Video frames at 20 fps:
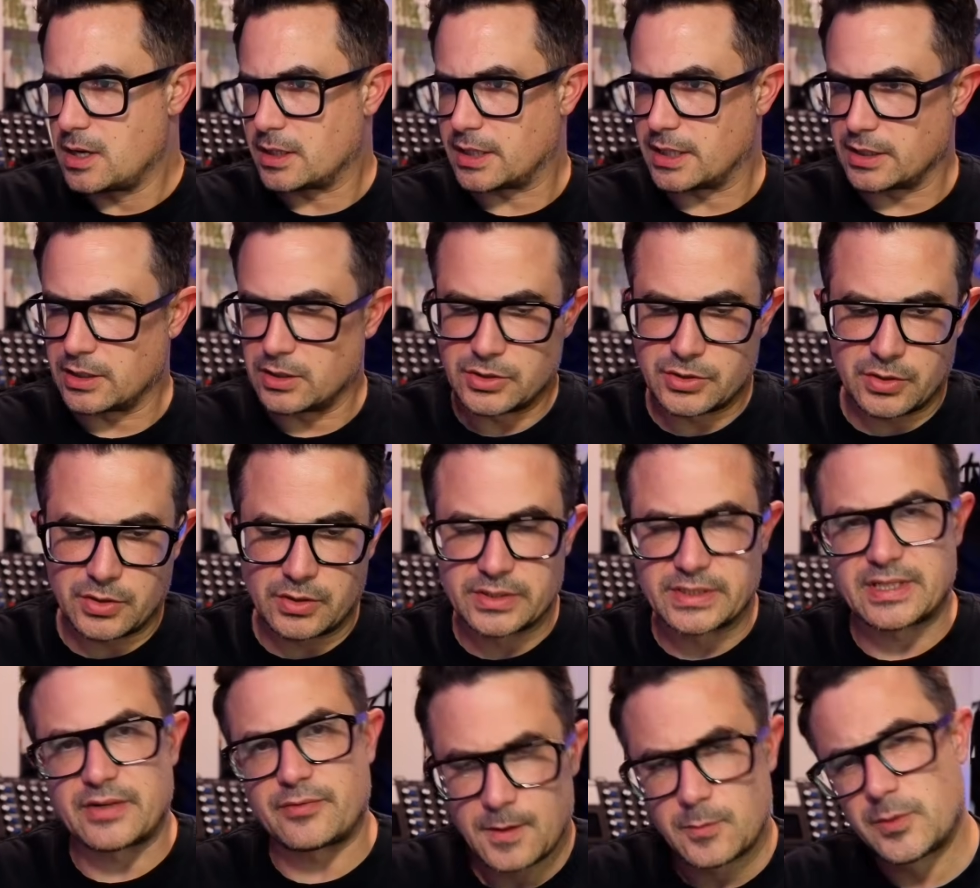can control
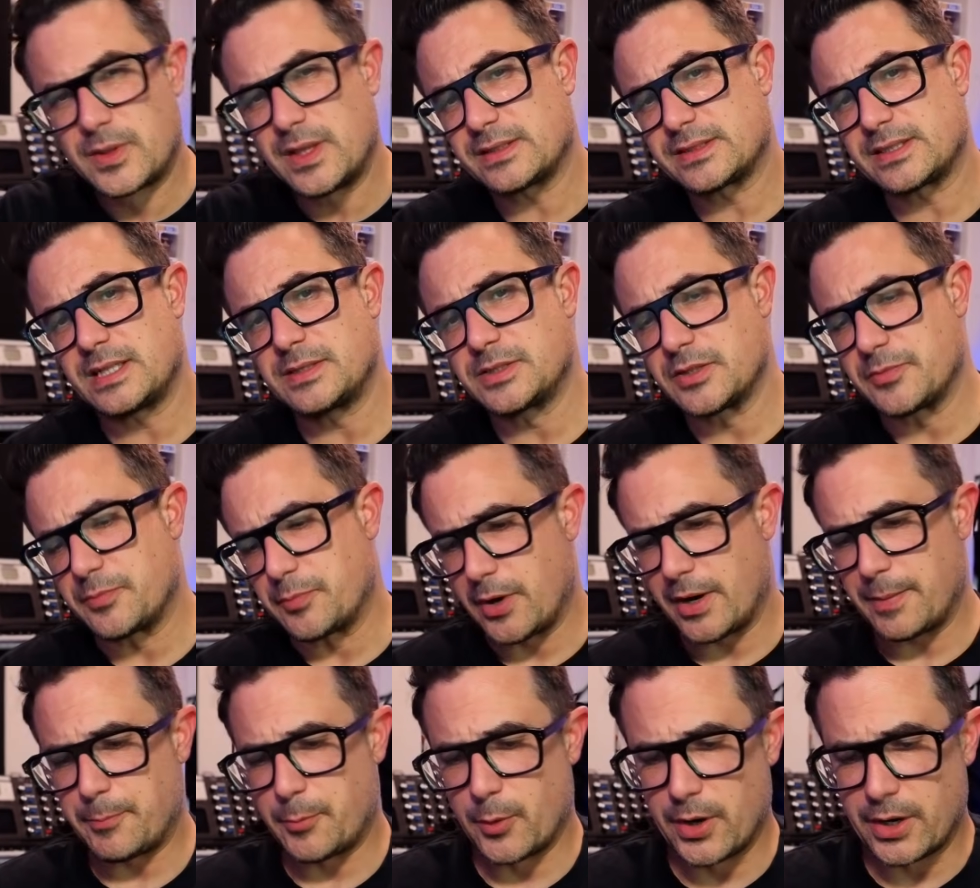stuff without tons of
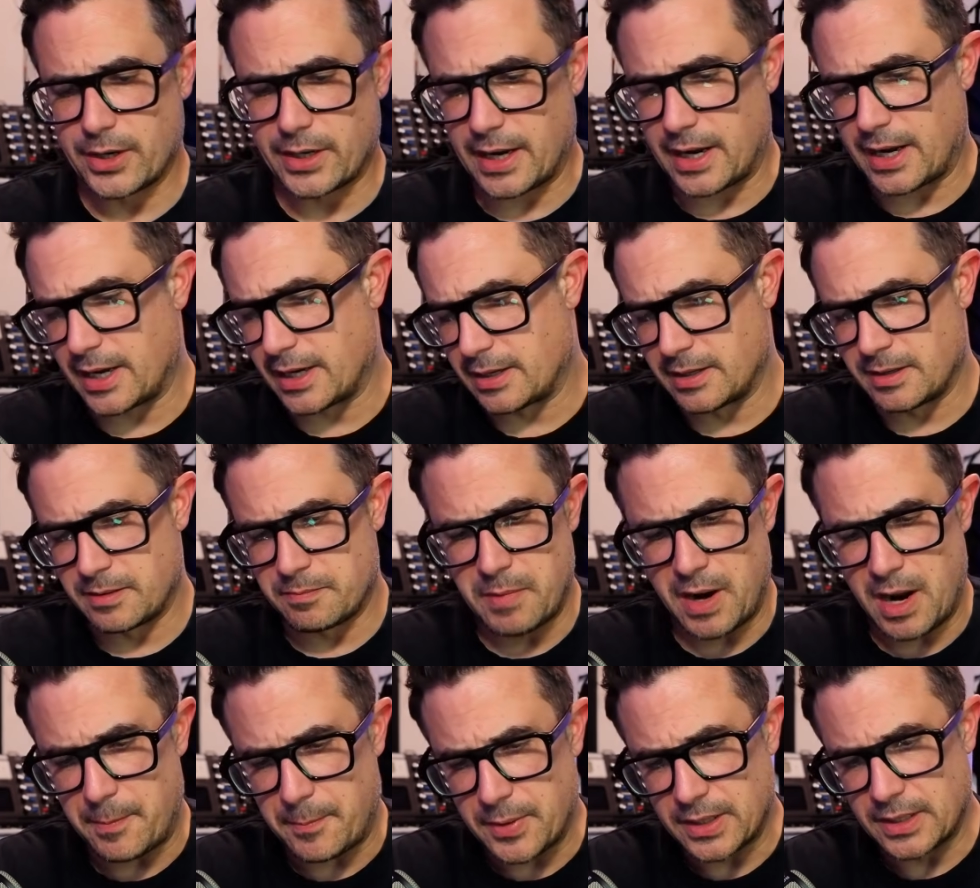prep work and
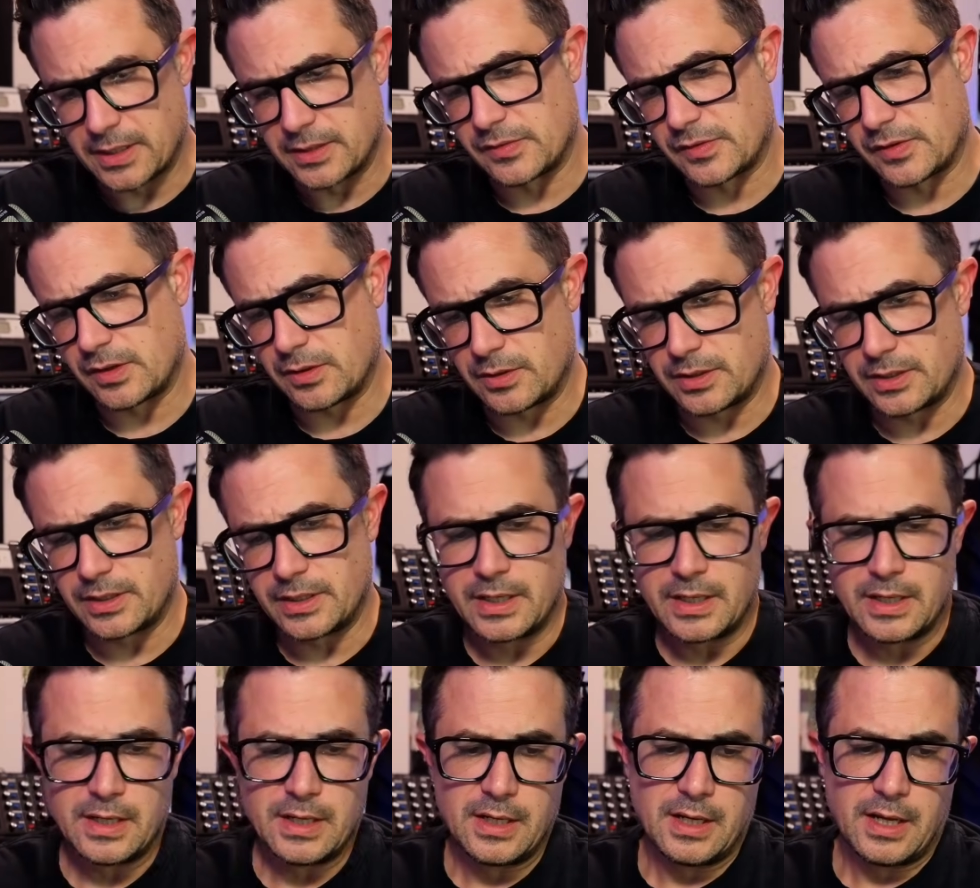mapping and so on,
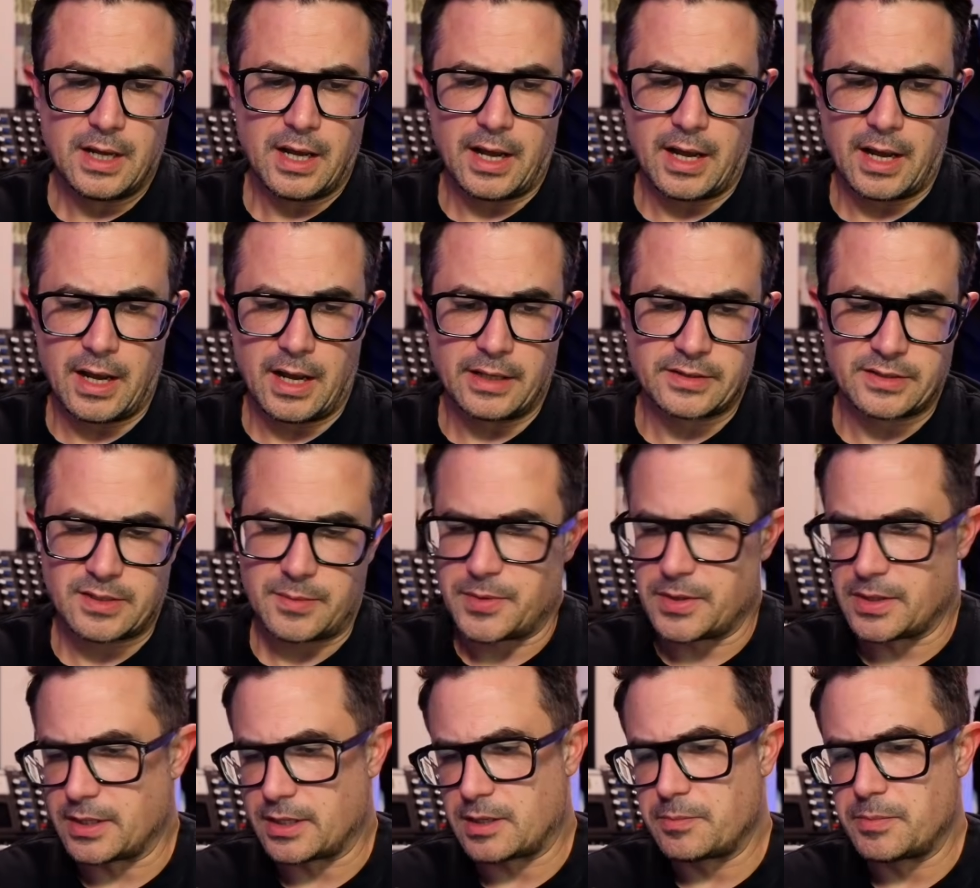and
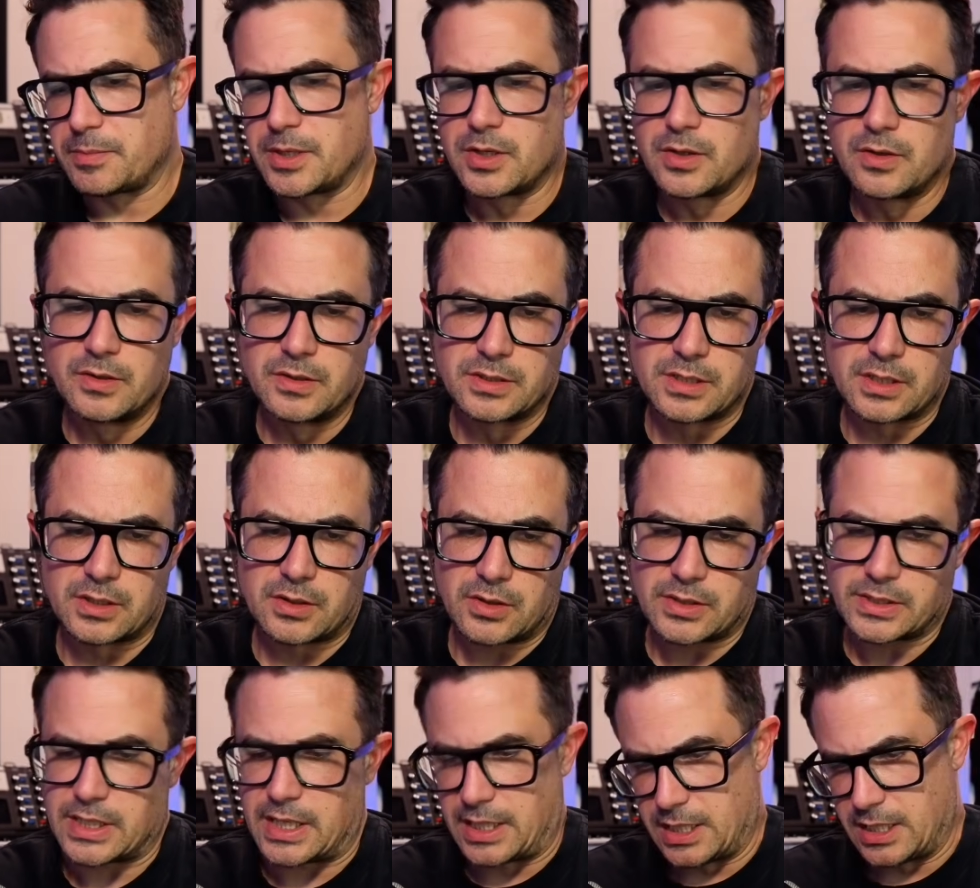something that can be used
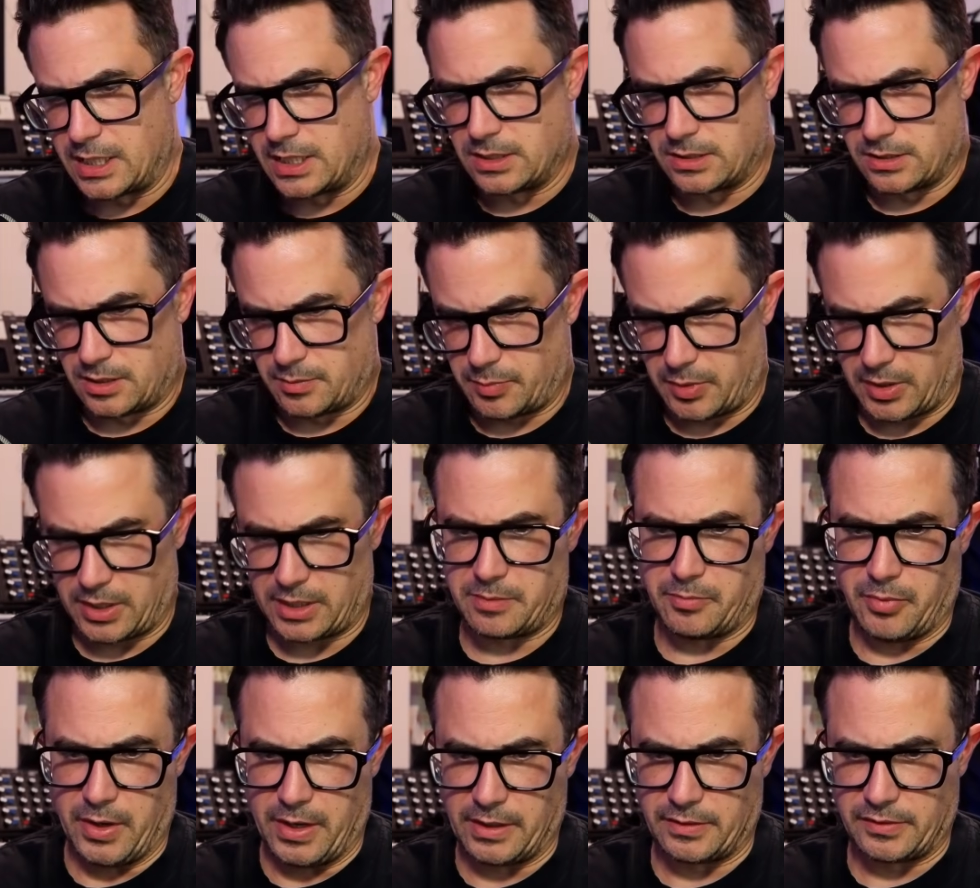across any sort of plugin
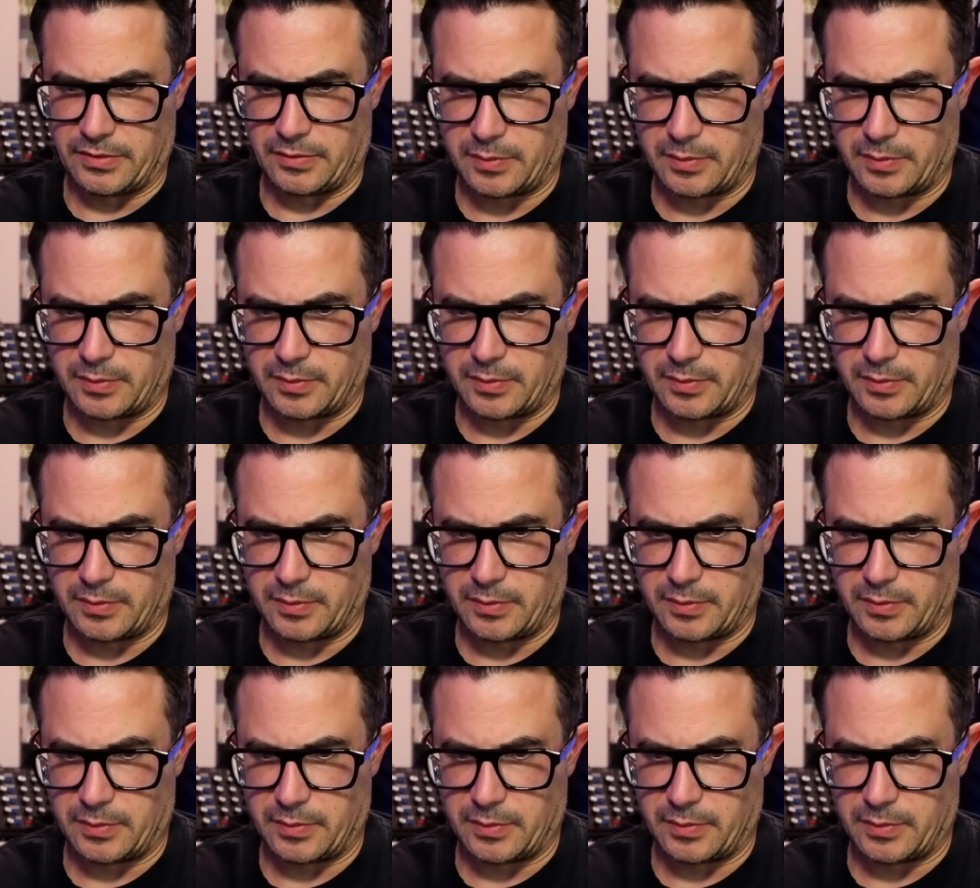brand as